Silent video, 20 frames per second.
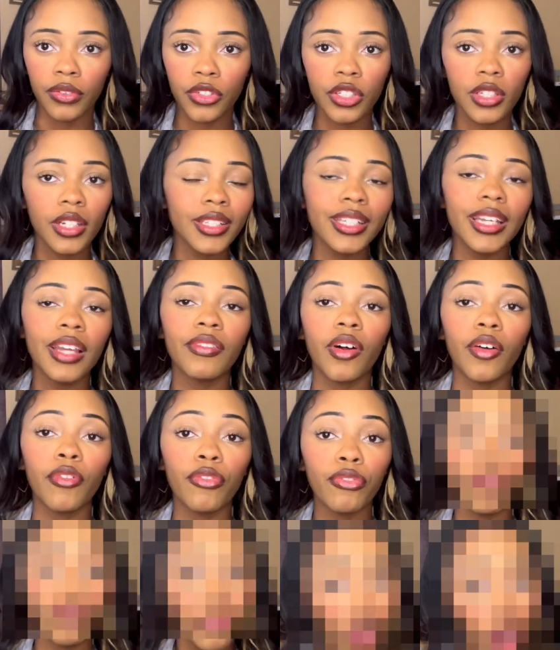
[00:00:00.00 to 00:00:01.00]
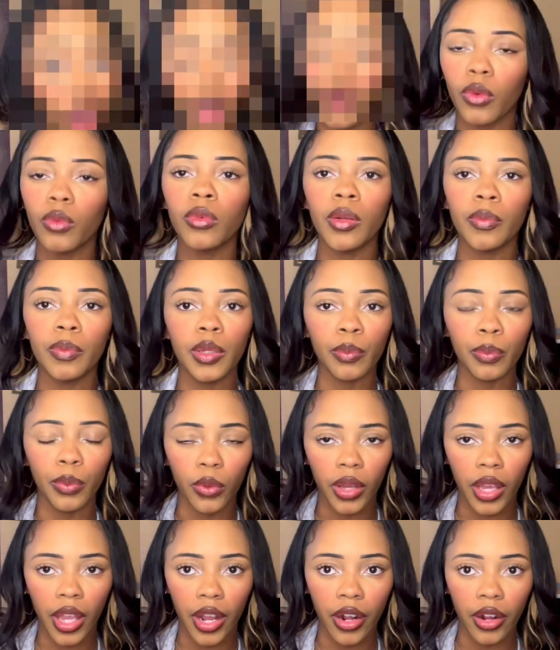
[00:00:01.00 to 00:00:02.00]
She doesn't give a what people
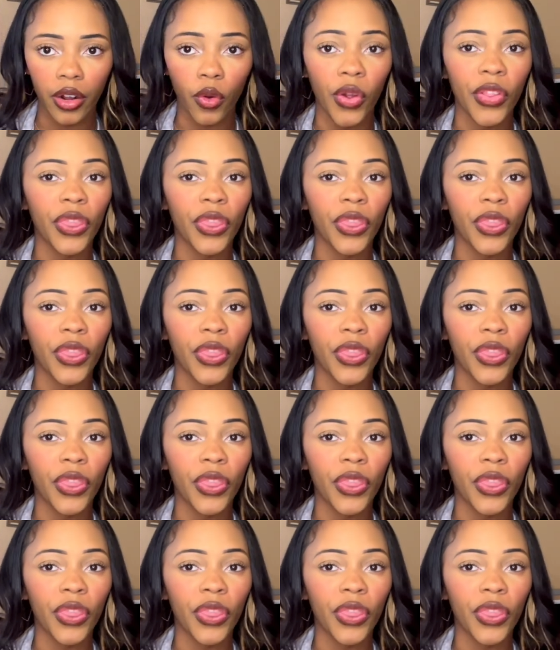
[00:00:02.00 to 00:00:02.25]
care or